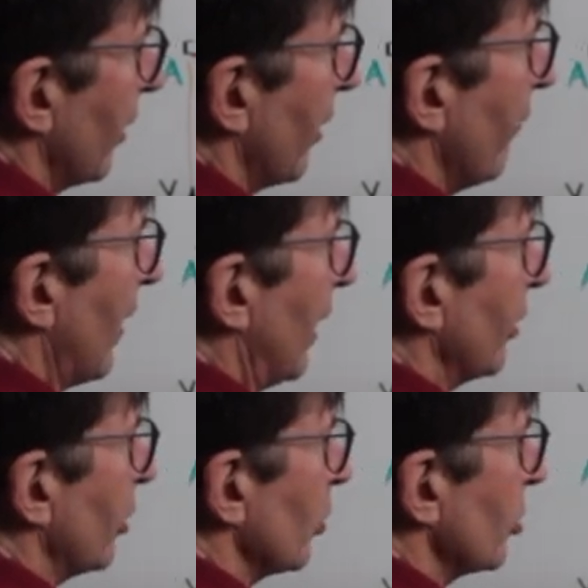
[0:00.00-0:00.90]
the
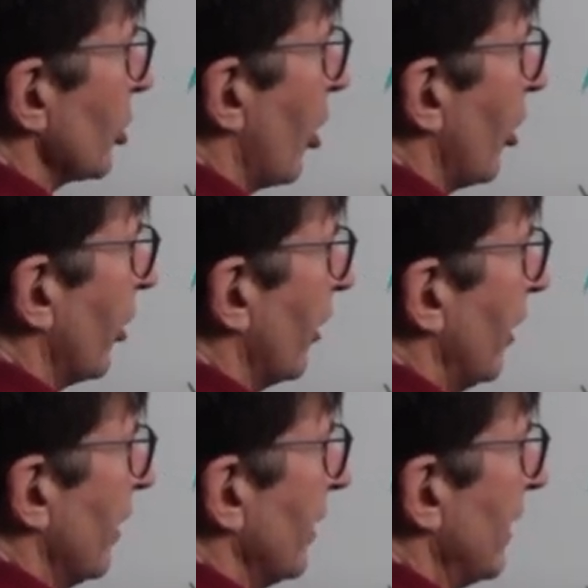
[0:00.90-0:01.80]
values are
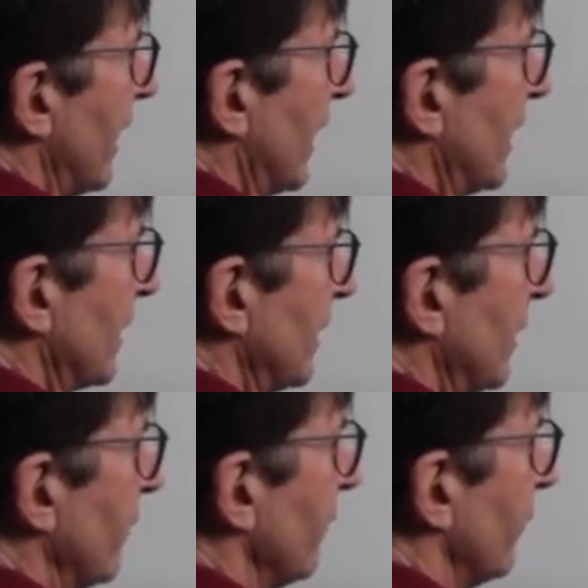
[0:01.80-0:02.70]

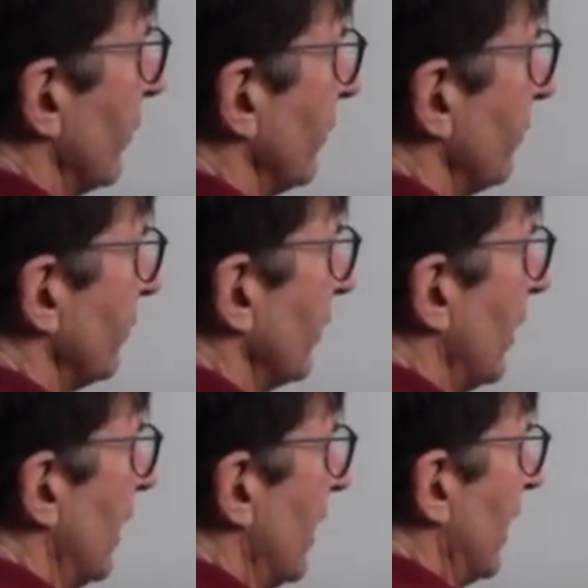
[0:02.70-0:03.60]
negative.
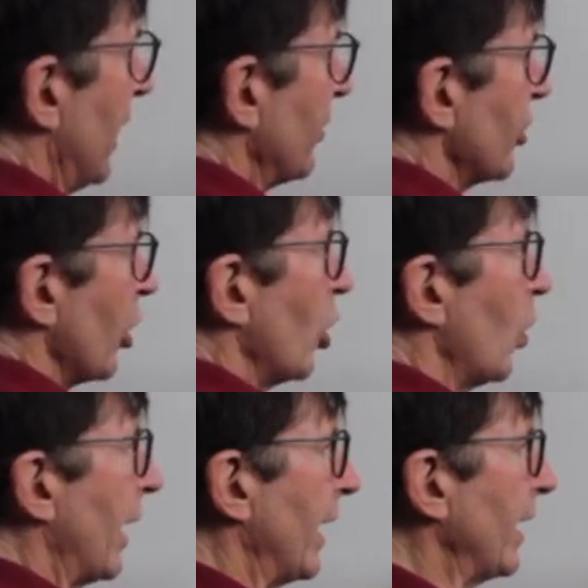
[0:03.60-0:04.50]
And
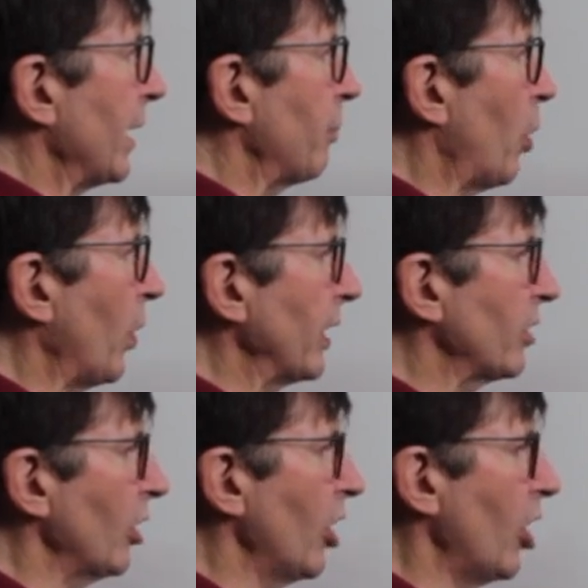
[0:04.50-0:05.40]
so at any point
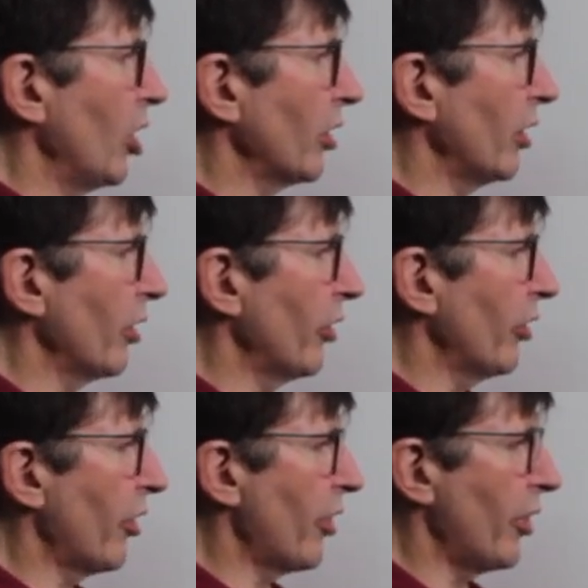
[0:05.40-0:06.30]
along
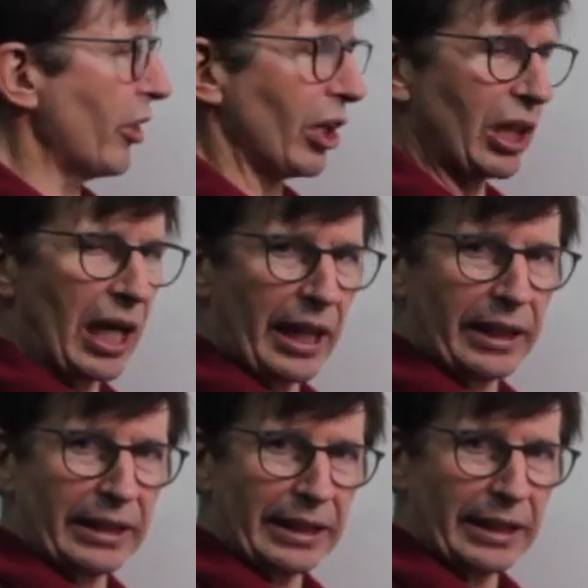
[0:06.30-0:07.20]
the
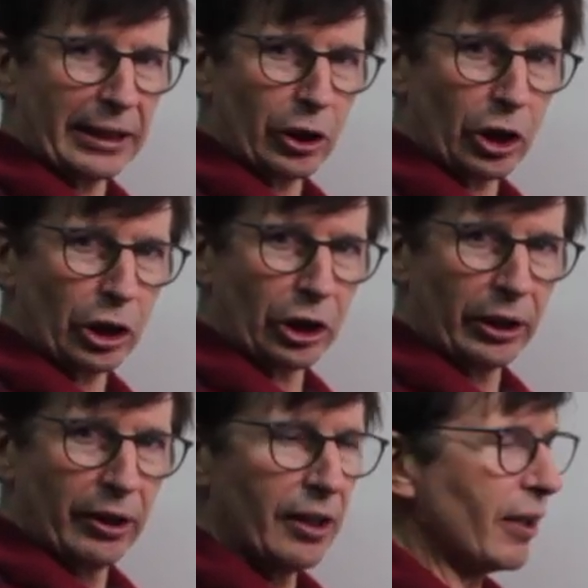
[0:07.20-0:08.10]
line here,
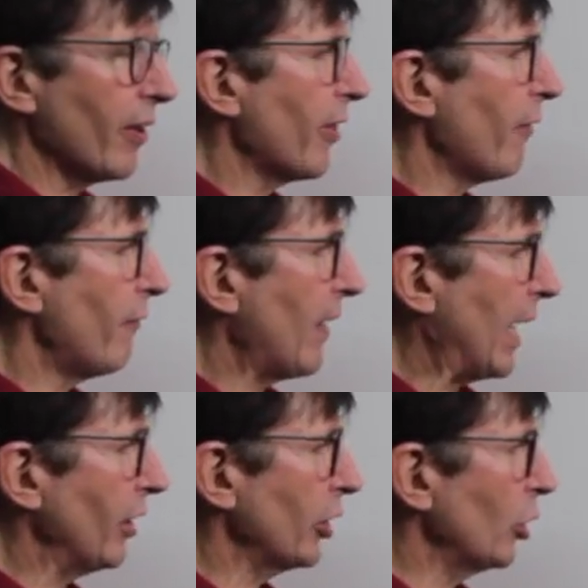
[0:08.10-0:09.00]
the
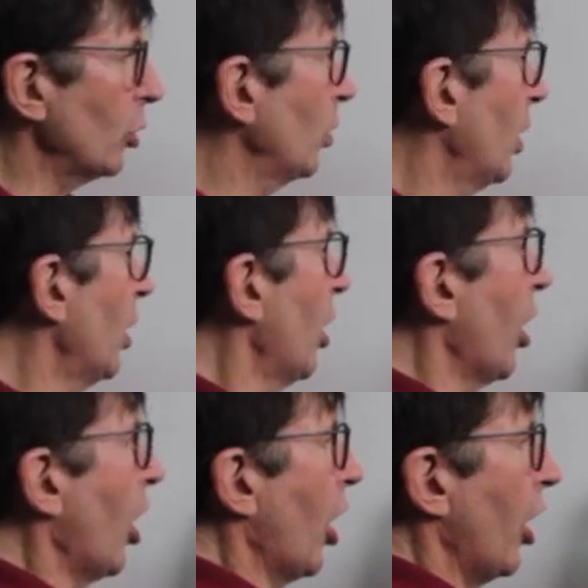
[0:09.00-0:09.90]
value
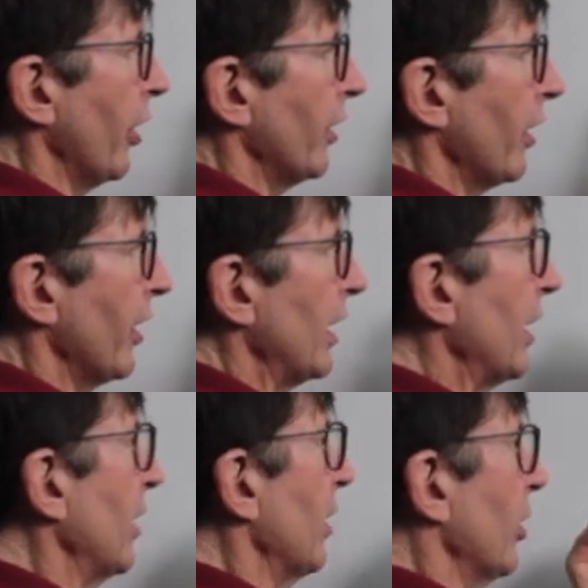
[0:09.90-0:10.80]
on
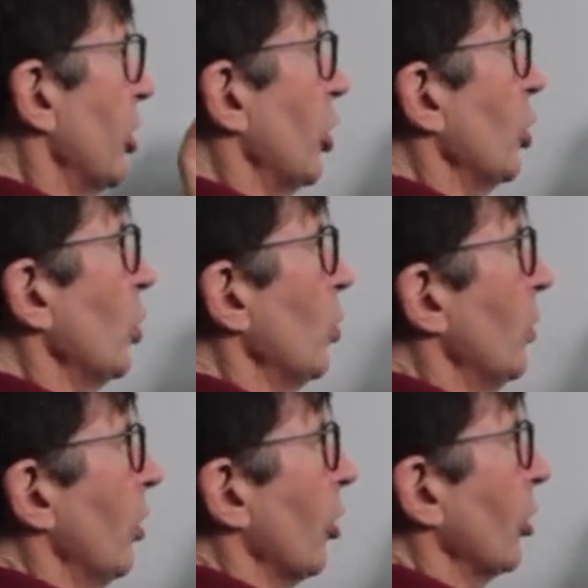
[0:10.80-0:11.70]
the Q,
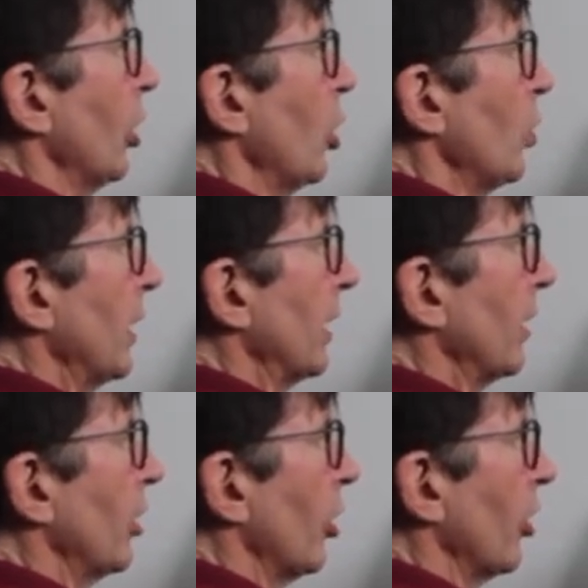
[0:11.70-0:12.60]
or
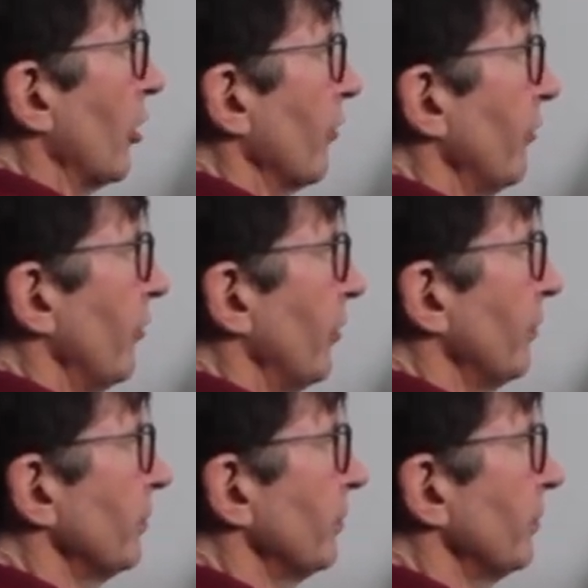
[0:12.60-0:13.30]
loading curve,